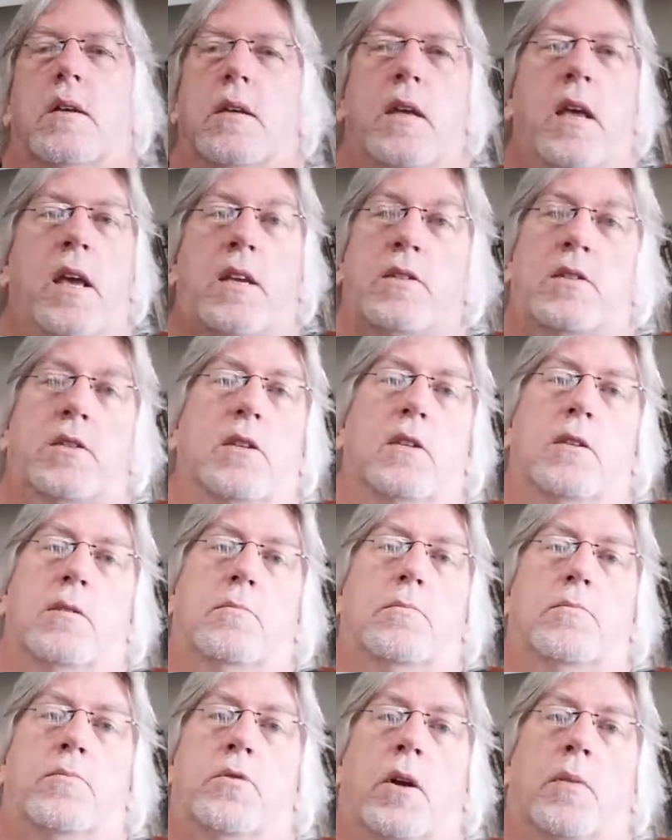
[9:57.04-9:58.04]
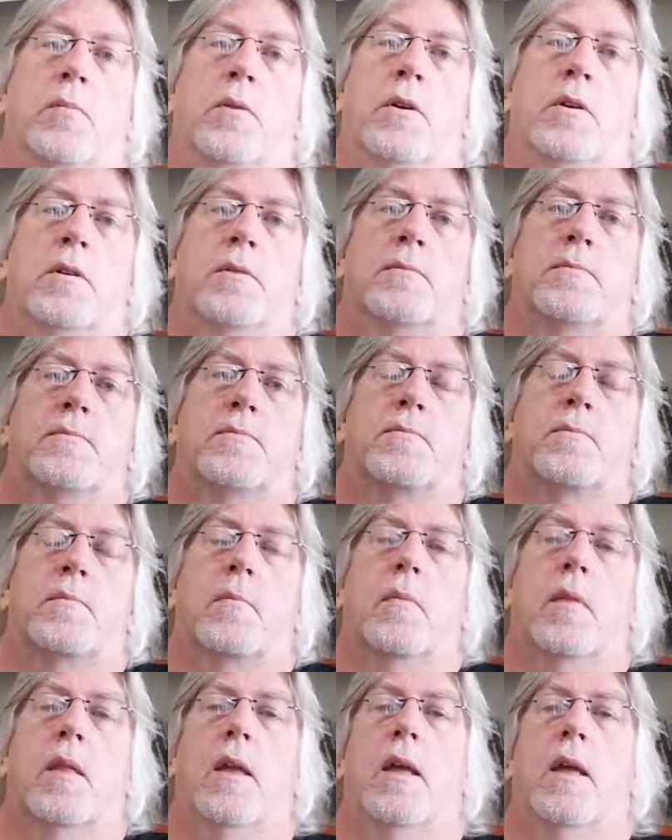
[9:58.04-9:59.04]
excellent drummer.
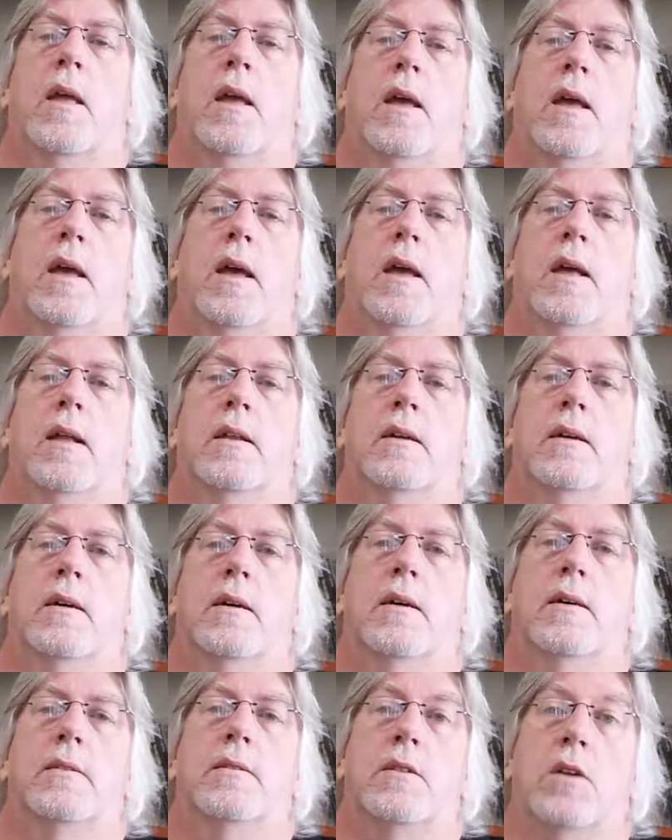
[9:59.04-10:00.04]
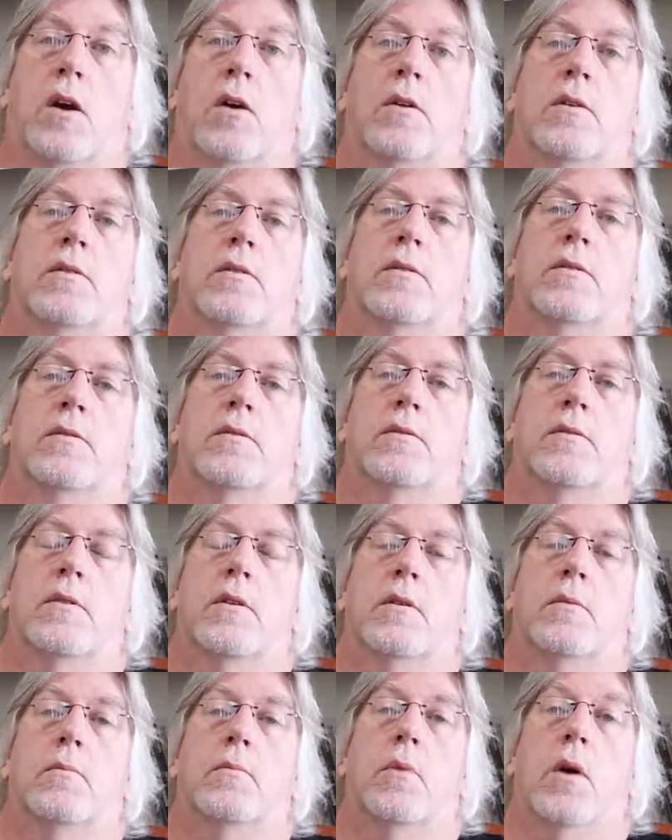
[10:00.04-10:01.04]
And yeah,
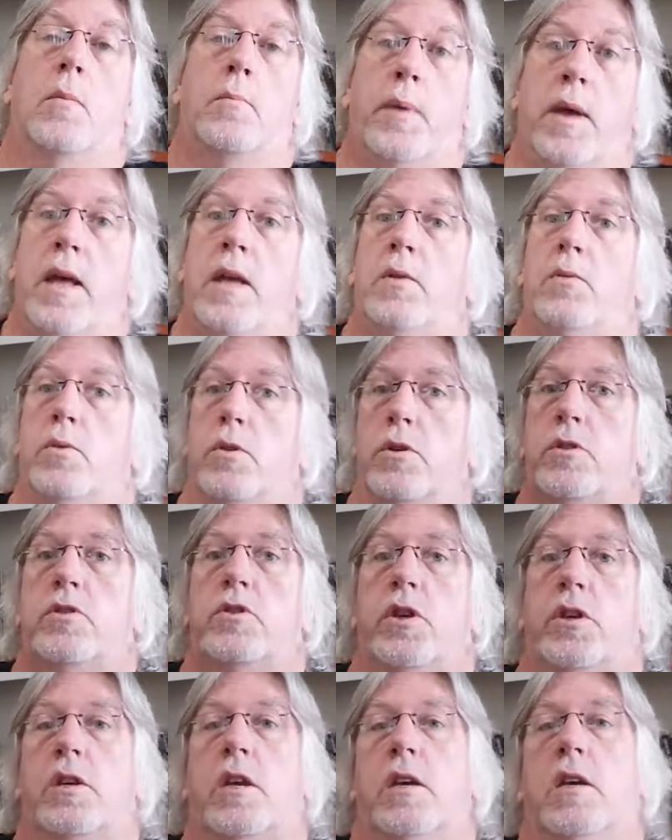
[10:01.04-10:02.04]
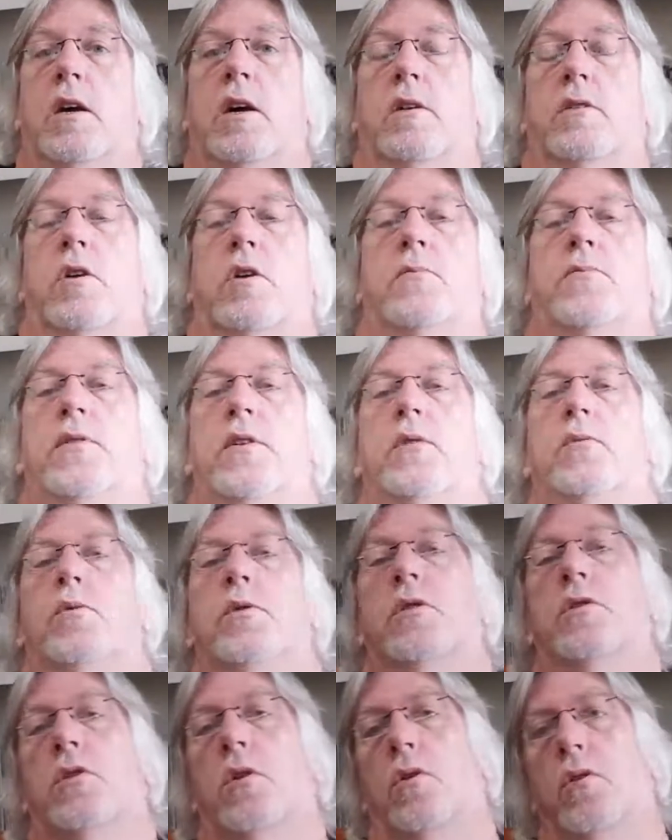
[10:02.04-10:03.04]
a band worth checking out. Hopefully when
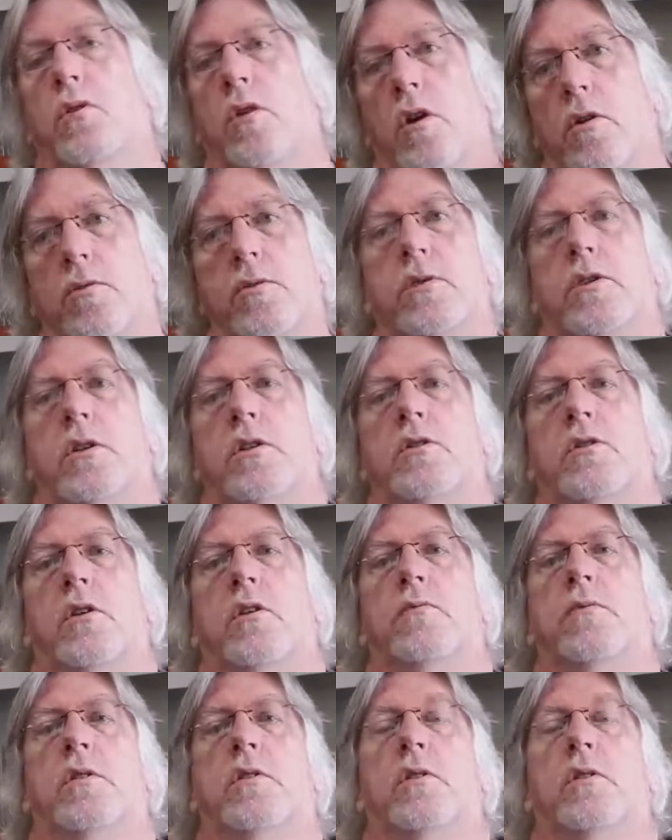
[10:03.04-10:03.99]
this whole COVID thing's over,